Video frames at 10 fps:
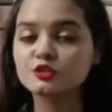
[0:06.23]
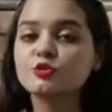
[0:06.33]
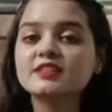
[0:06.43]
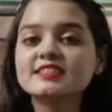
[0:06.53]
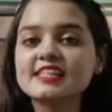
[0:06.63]

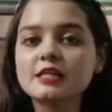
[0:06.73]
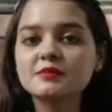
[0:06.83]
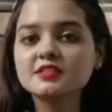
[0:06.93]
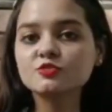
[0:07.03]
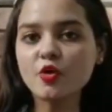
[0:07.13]
So its
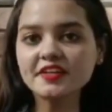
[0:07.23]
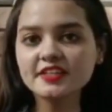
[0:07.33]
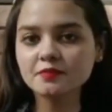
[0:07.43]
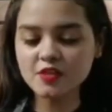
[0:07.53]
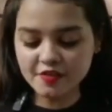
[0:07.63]
name is
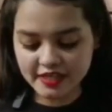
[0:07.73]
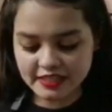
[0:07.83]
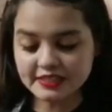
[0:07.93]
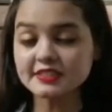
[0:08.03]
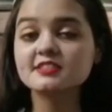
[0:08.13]
quite
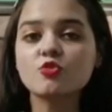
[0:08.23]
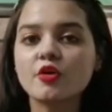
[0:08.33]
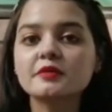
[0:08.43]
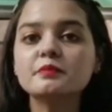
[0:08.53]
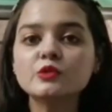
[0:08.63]
captivating, it's
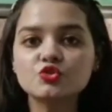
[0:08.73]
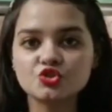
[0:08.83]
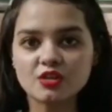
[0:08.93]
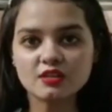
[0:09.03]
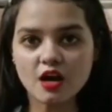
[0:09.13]
called
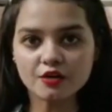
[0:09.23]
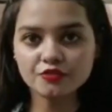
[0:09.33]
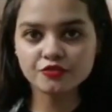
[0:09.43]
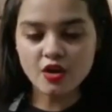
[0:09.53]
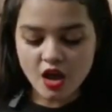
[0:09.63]
Mutual
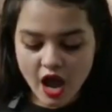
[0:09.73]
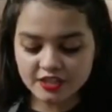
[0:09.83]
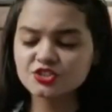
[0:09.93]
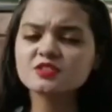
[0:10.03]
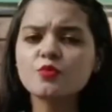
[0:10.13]
Love.
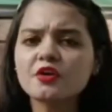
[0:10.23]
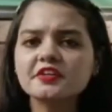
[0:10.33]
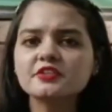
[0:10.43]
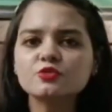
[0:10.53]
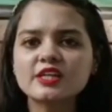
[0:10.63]
I just
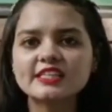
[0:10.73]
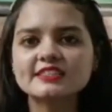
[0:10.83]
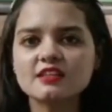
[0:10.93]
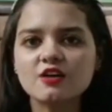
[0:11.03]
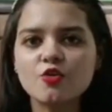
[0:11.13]
bought it 2
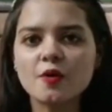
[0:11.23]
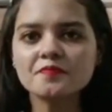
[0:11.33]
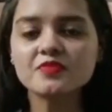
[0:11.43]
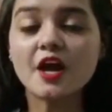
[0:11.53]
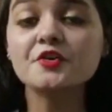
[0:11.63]
days
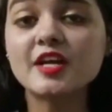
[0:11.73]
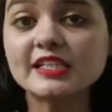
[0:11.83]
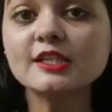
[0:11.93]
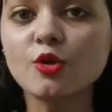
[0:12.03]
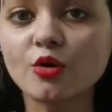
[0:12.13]
ago, I
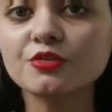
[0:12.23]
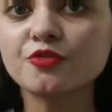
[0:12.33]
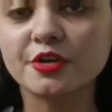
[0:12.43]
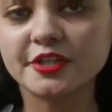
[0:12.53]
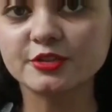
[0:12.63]
really
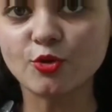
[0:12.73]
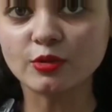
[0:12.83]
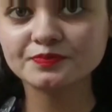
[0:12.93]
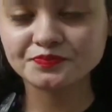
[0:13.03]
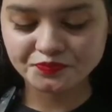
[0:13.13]
longed for it
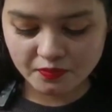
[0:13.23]
though.